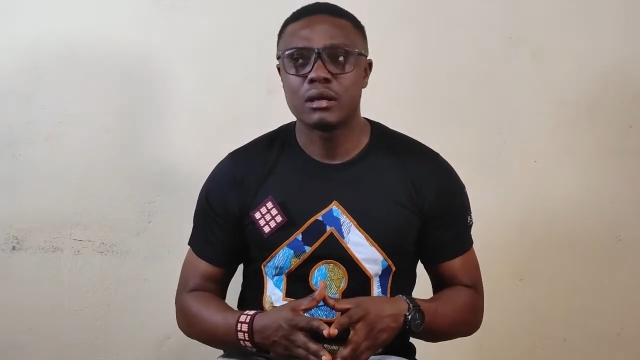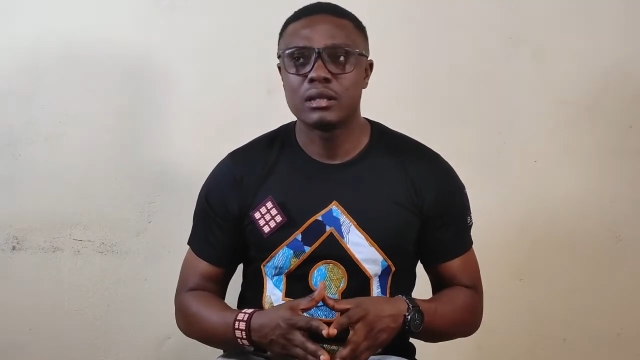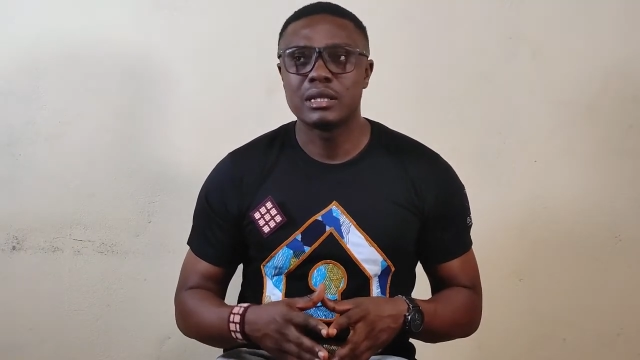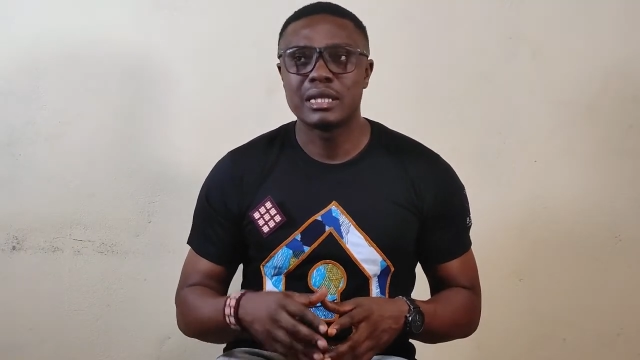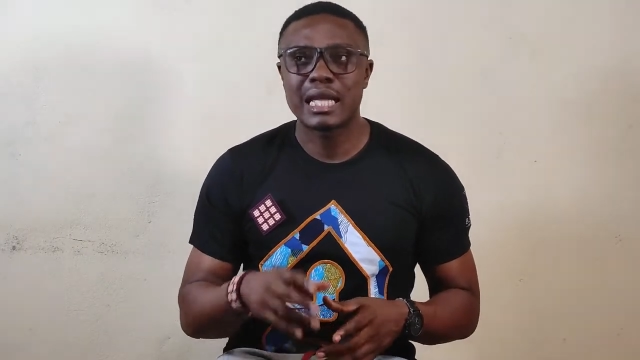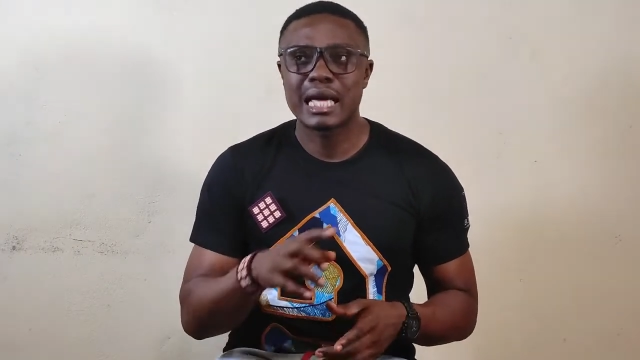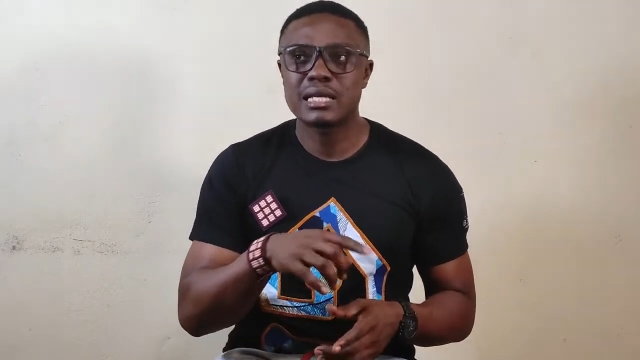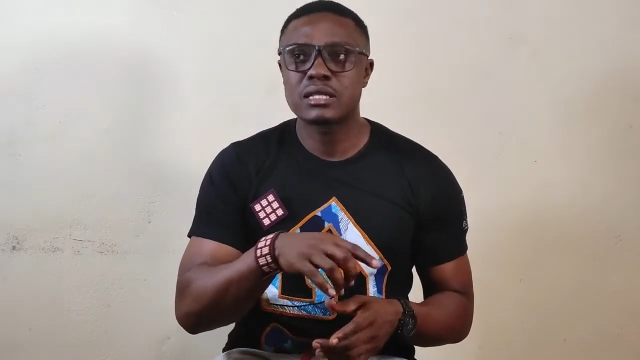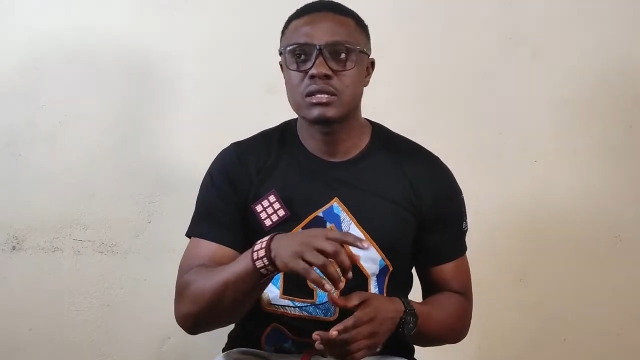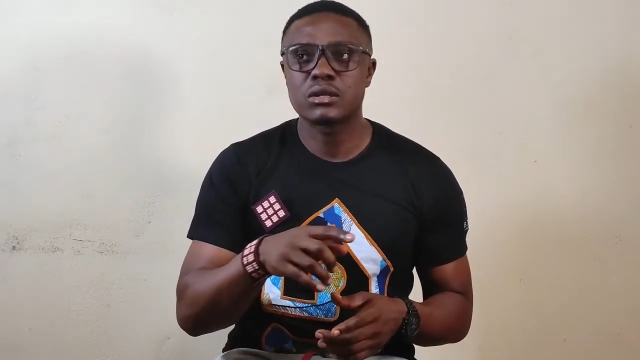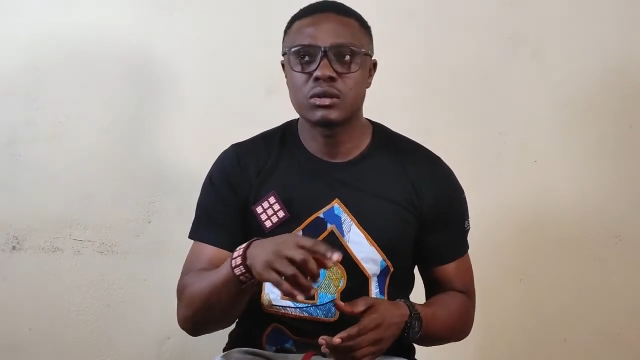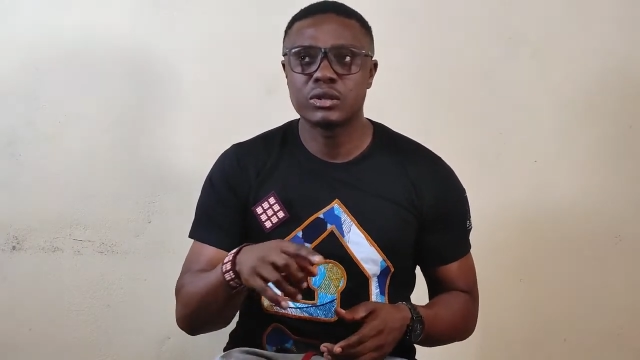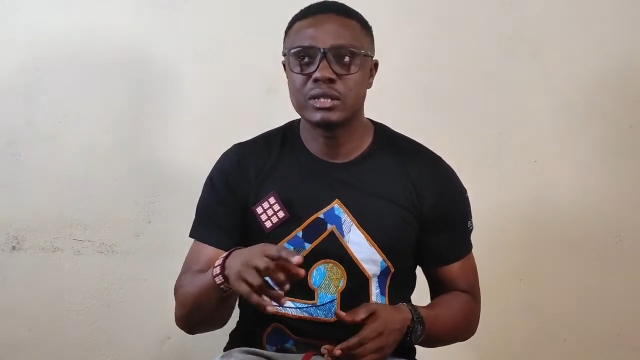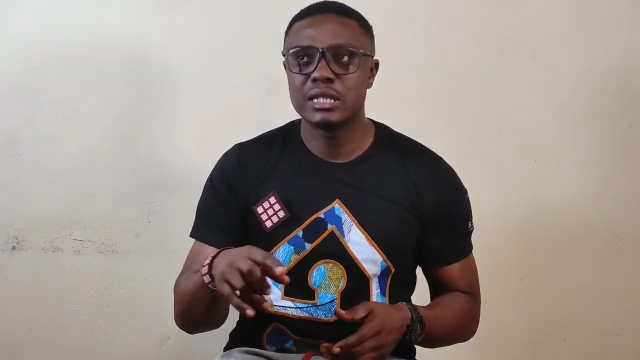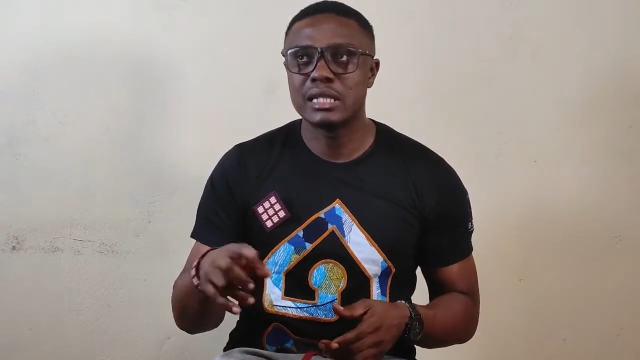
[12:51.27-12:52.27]
Last
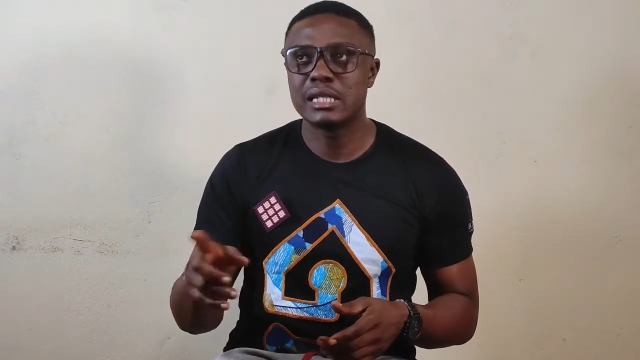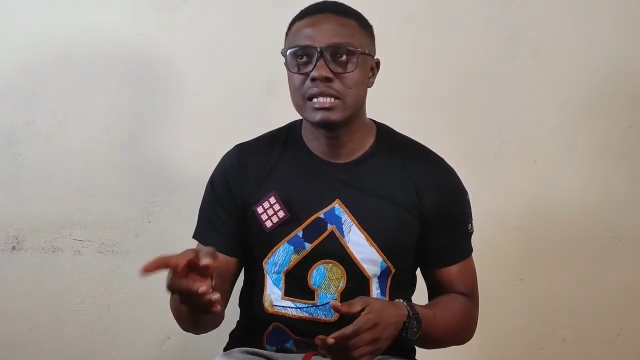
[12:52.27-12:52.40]
on the